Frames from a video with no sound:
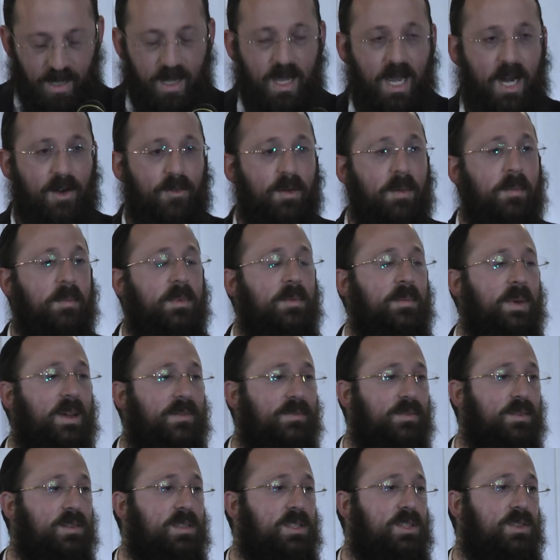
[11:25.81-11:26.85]
I remember my
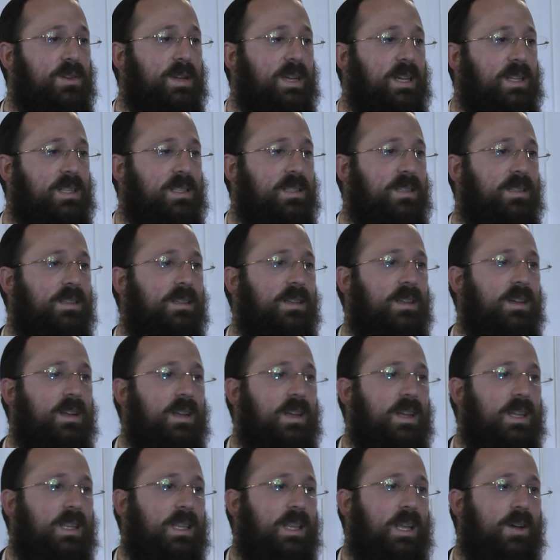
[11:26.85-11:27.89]
first drinks,
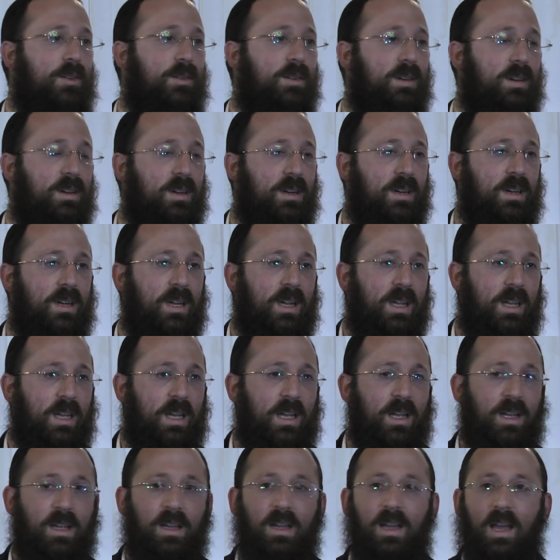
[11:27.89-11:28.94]
they were
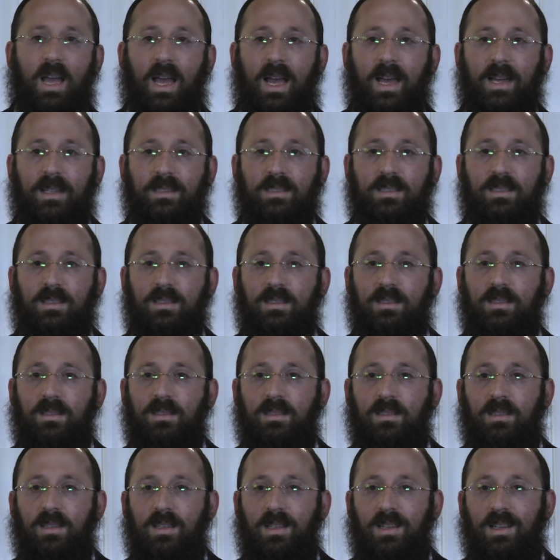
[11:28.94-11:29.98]
at
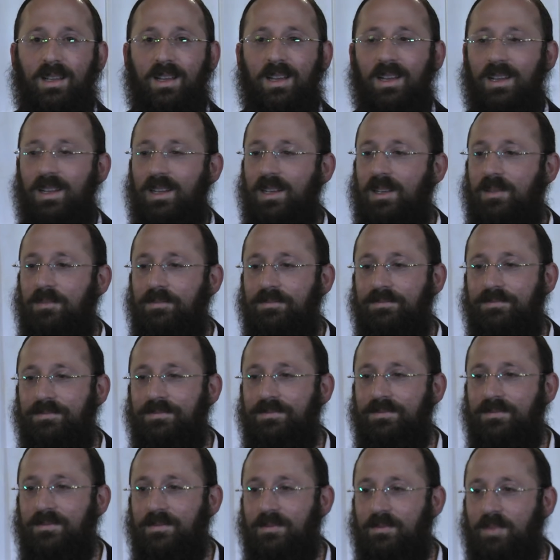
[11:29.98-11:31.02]

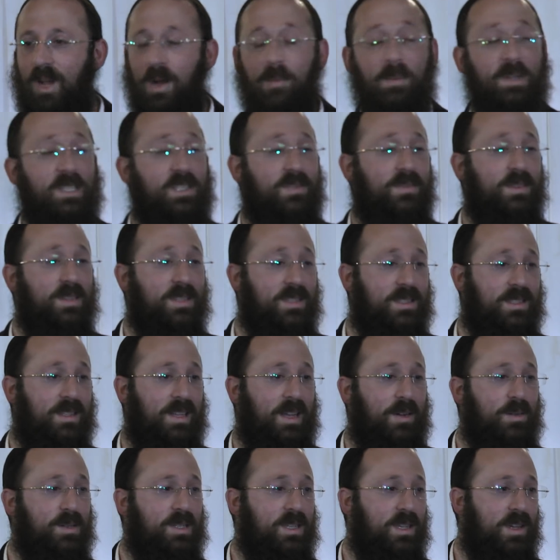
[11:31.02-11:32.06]
bar mitzvahs. I
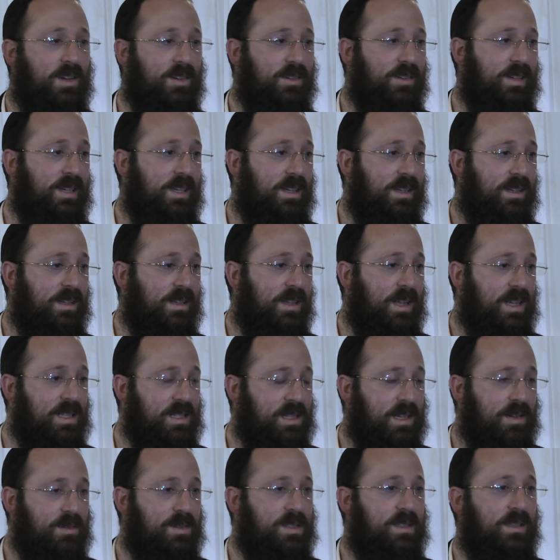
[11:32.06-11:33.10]
was a younger kid in class.
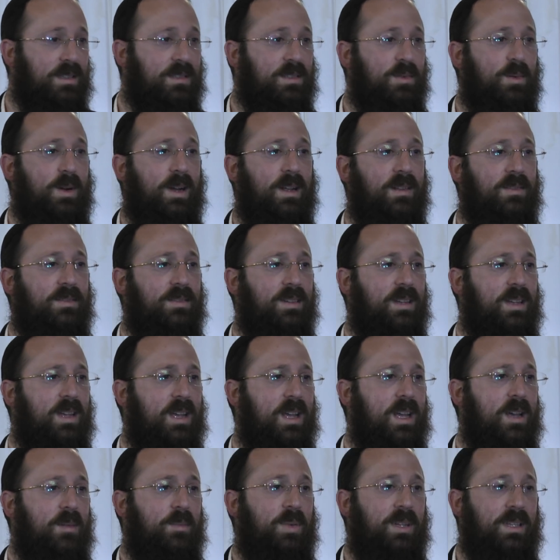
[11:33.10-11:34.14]
I was still 12,
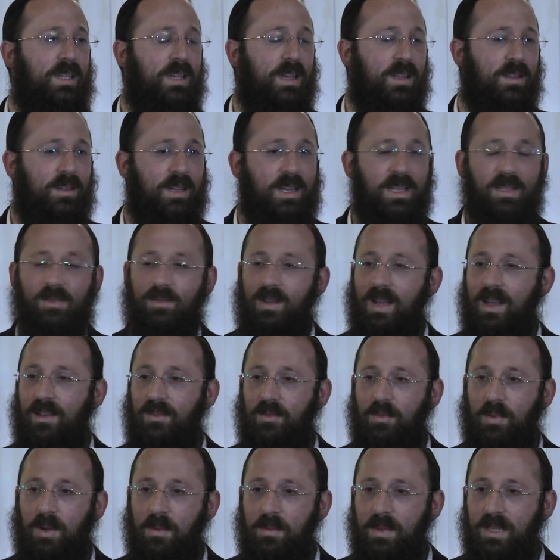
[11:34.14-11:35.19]
but the other kids would have a
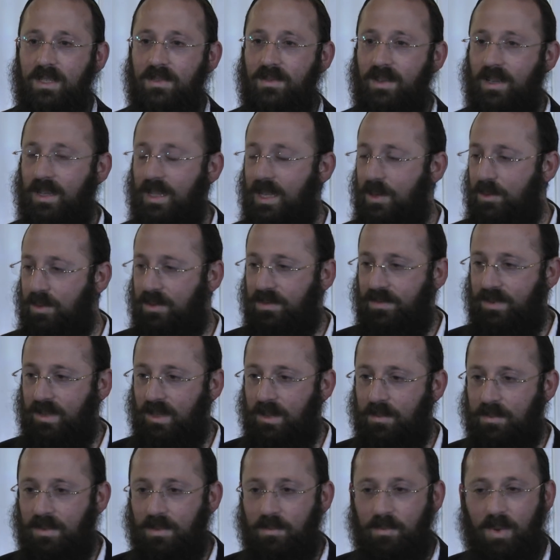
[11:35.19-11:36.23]
bar mitzvah, and they would fill
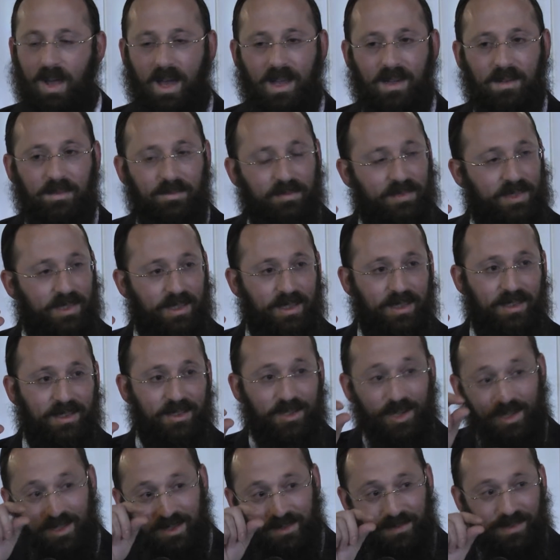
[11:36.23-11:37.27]
up
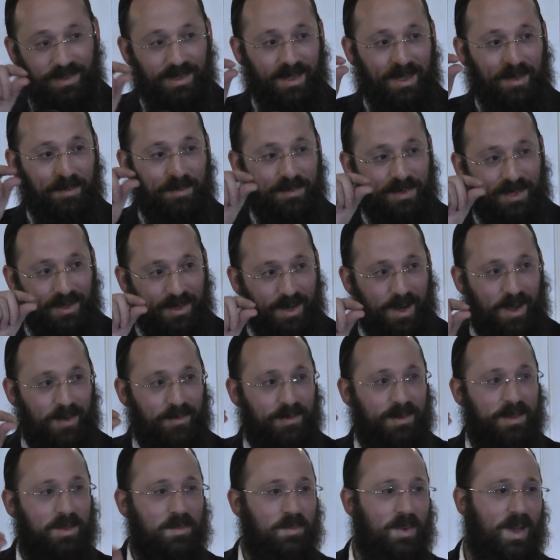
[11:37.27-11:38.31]
to
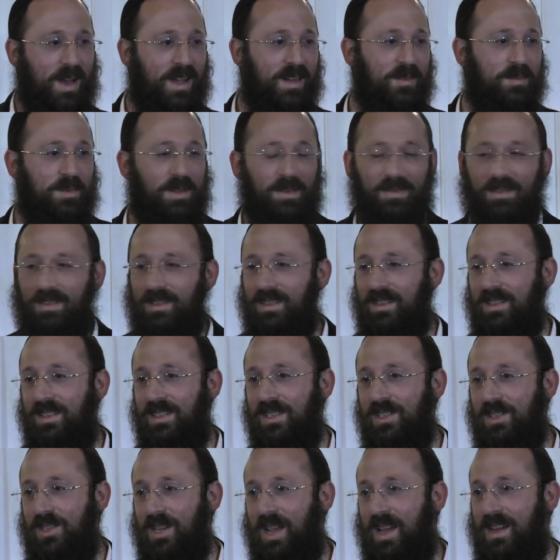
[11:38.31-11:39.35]
cover the bottom of the
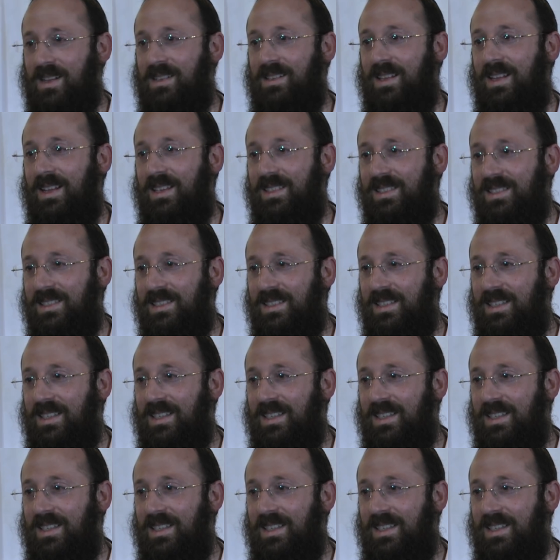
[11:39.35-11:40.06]
shot glass